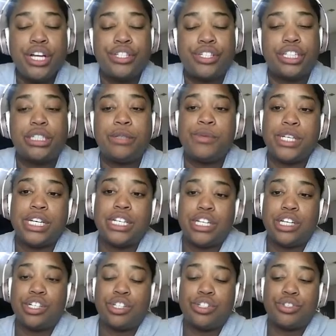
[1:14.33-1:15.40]
Terms and
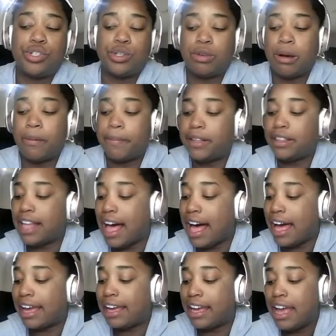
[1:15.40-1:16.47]
conditions do
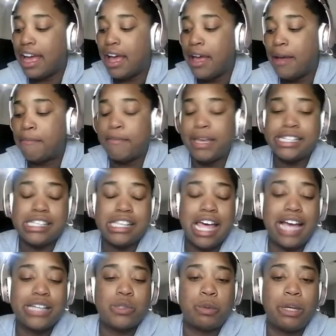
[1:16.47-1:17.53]
apply. Missed
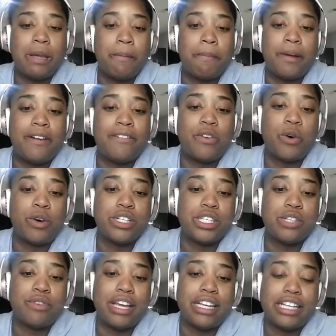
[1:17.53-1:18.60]
last week, but of course
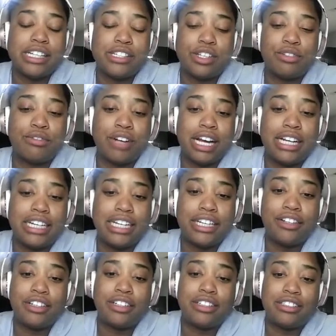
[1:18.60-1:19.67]
the rankings are right
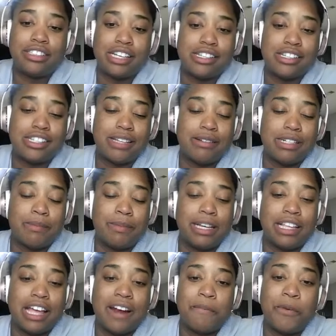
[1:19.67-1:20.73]
here, and it doesn't seem to be a
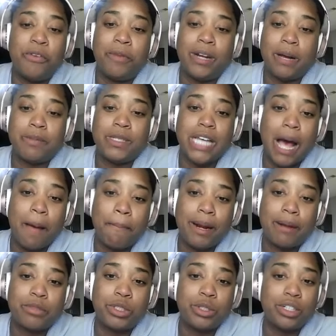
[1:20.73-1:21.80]
lot of movement up top, but
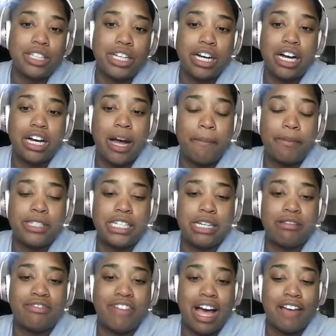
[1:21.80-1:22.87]
I'm sure there are a couple
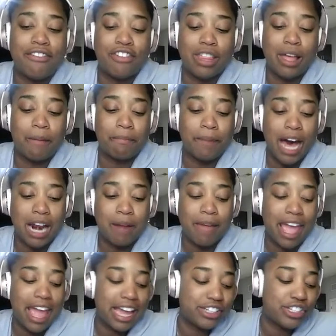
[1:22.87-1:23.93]
teams vying for that bottom.
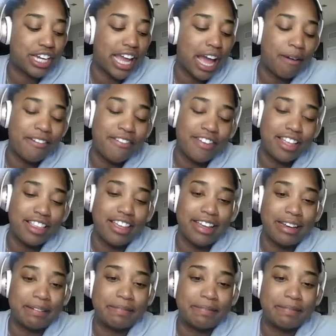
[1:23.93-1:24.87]
AJ, how are you feeling?